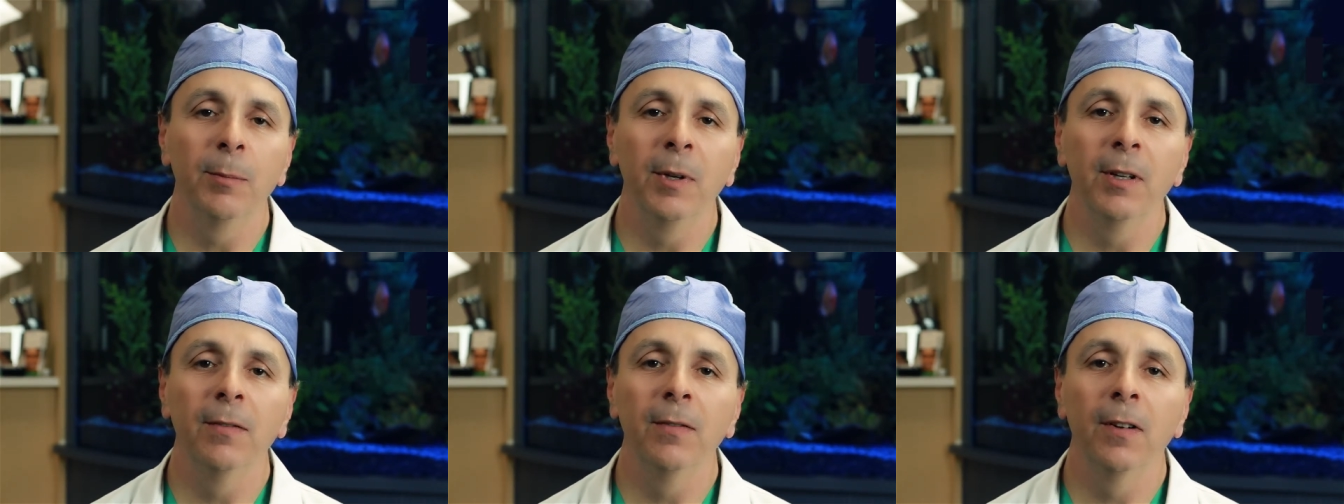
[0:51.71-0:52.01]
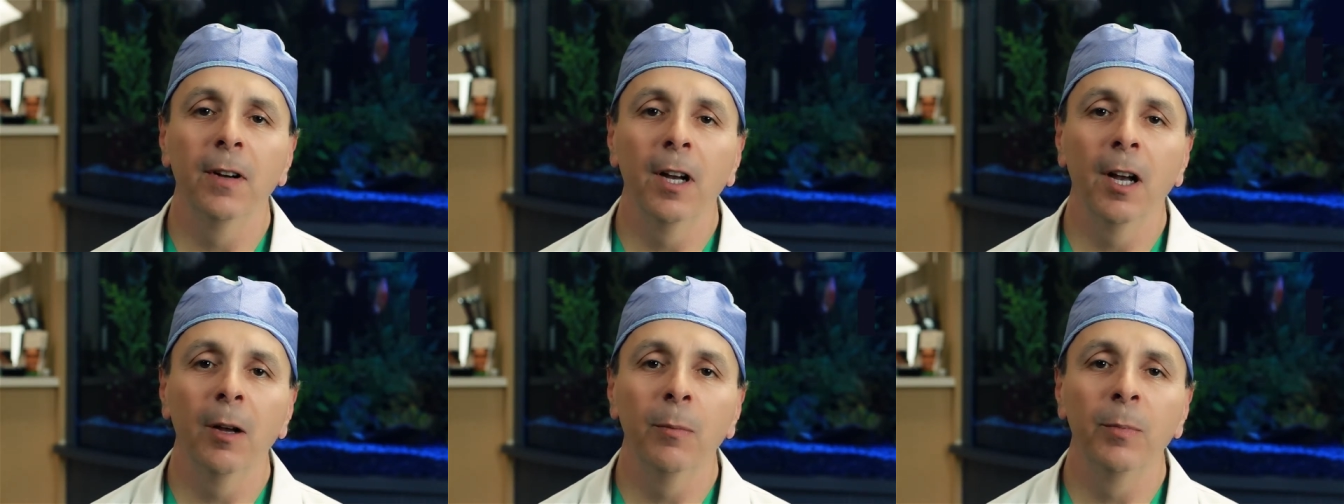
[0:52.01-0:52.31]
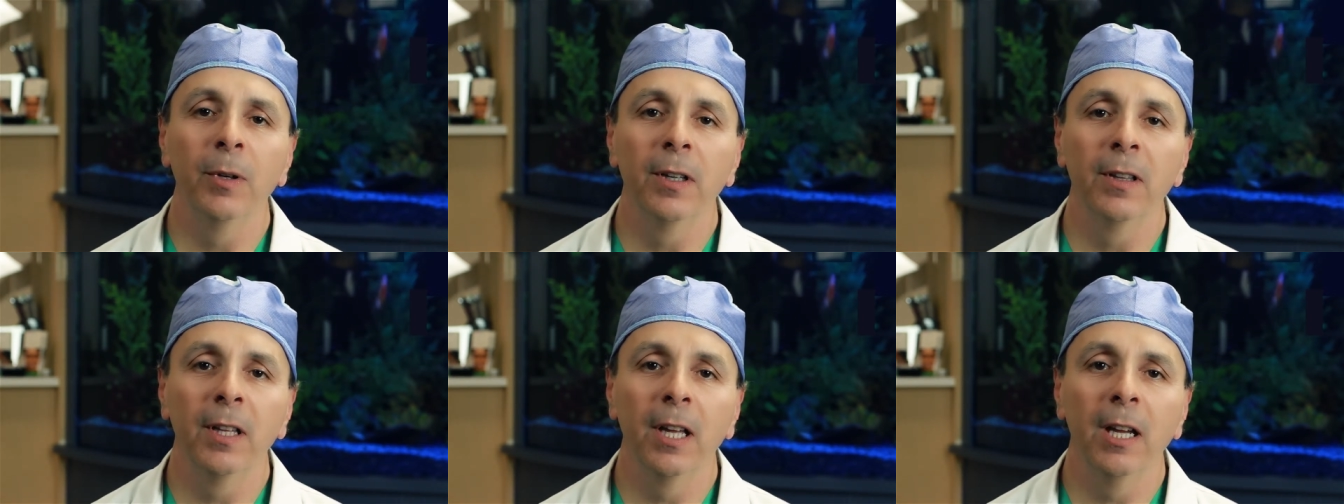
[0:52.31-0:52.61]
me for
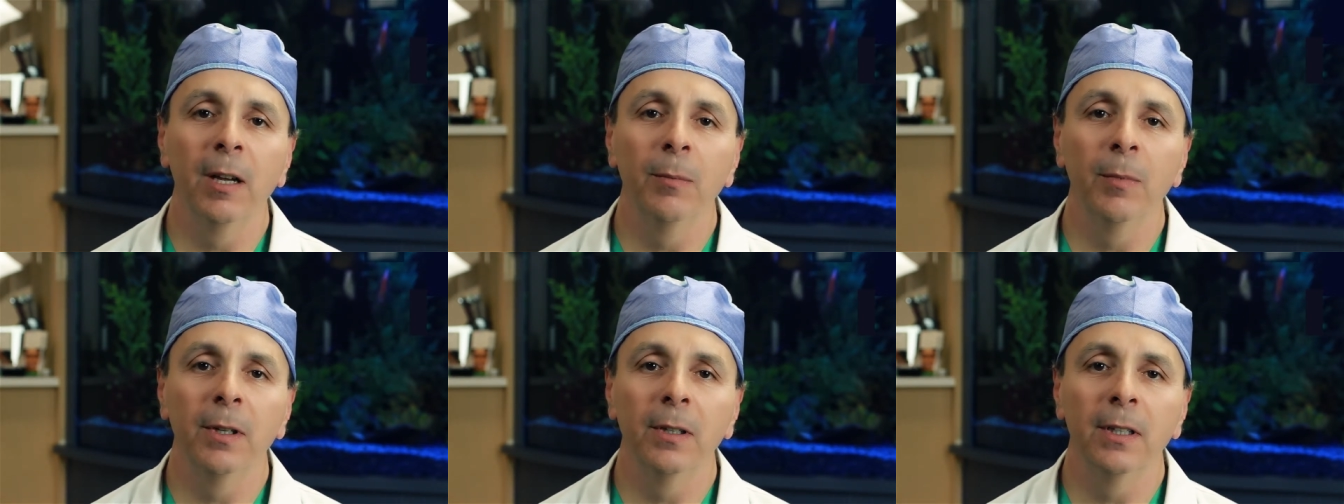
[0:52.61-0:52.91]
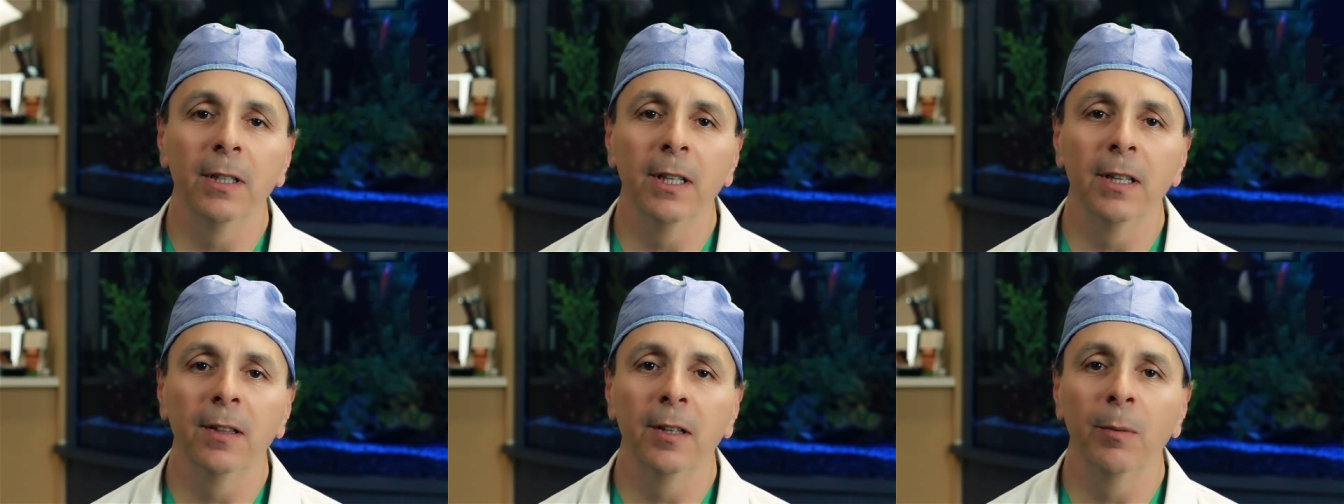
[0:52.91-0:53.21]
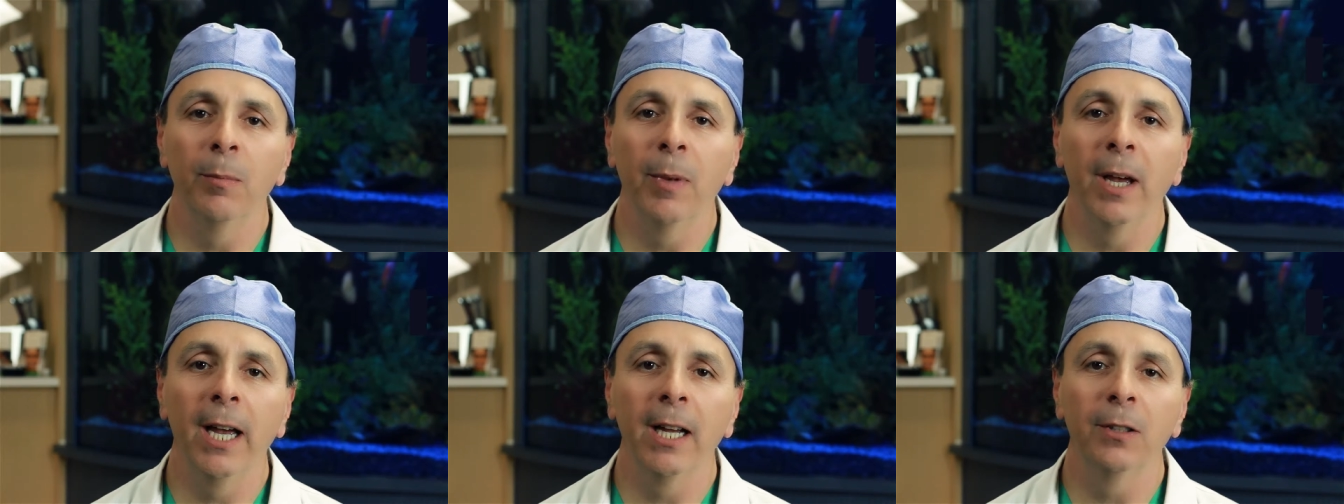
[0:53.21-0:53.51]
helping them and get
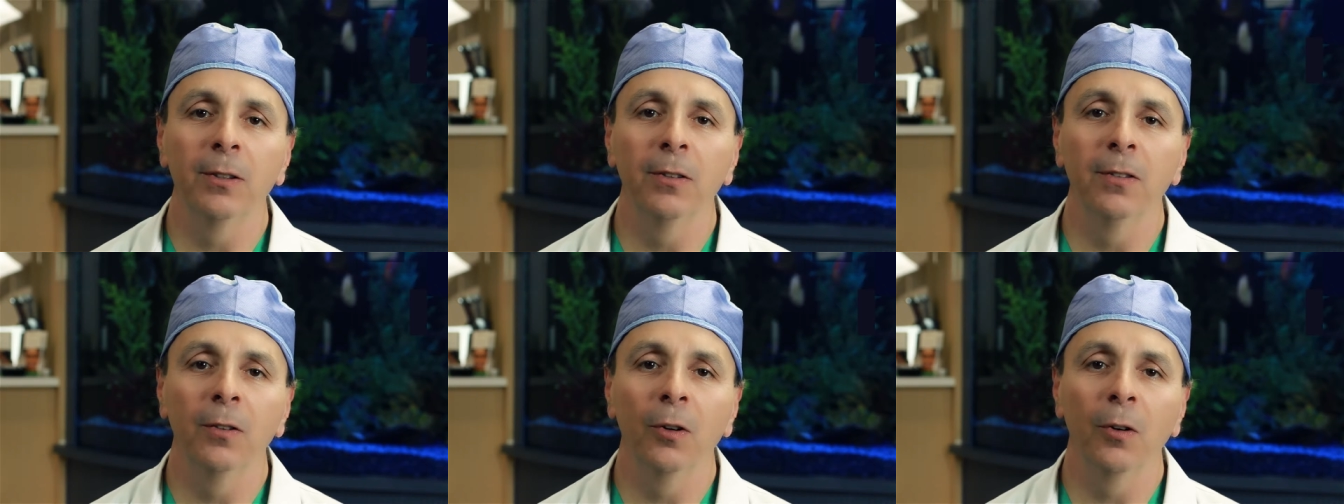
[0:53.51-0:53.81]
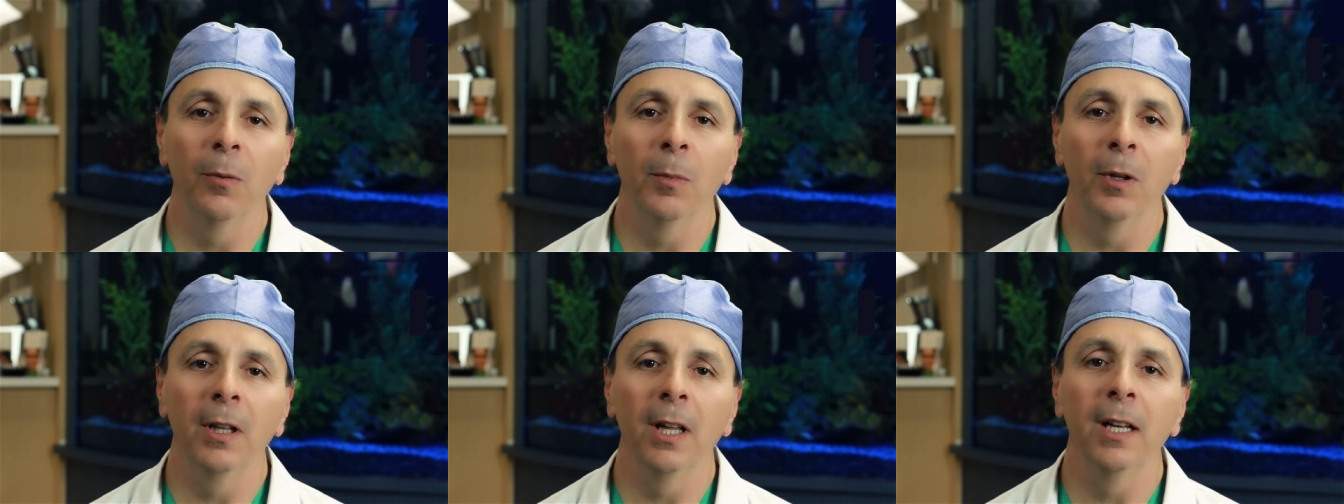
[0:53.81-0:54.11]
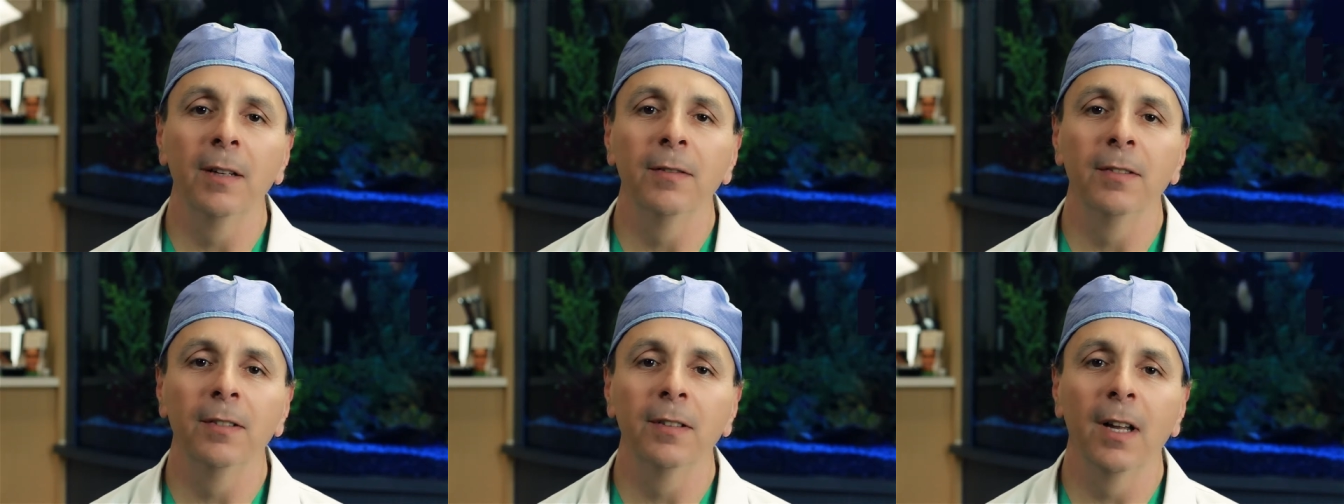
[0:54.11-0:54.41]
them back to normal
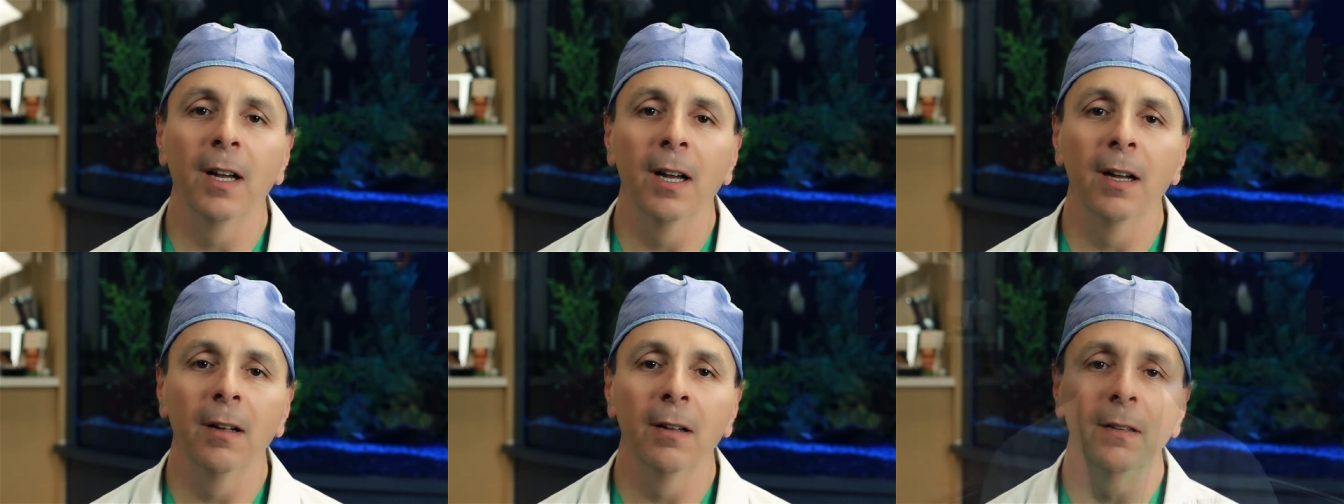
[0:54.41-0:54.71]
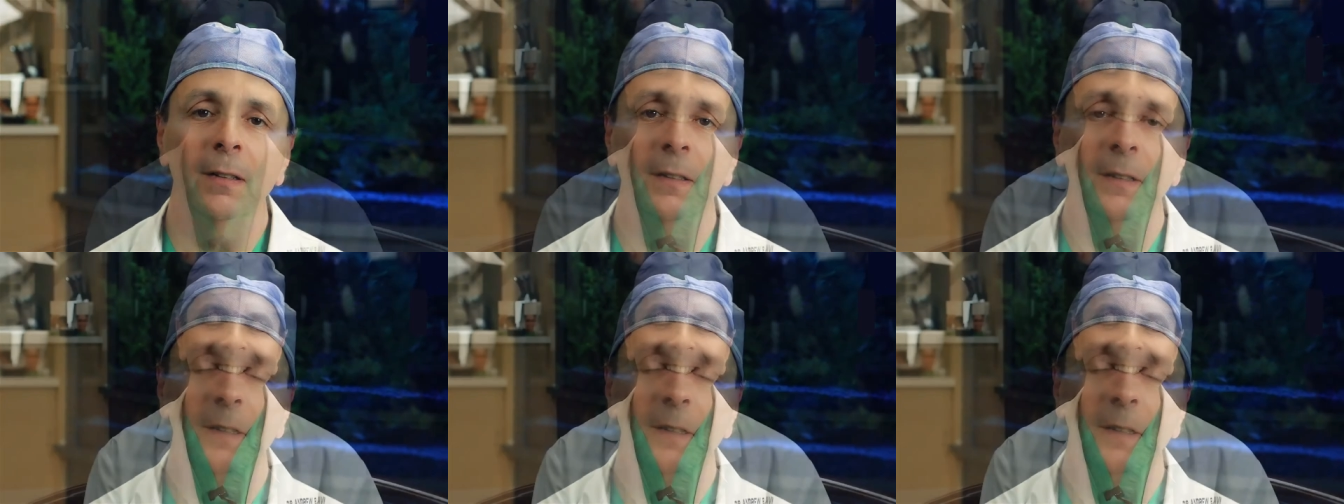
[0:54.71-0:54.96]
lifestyle.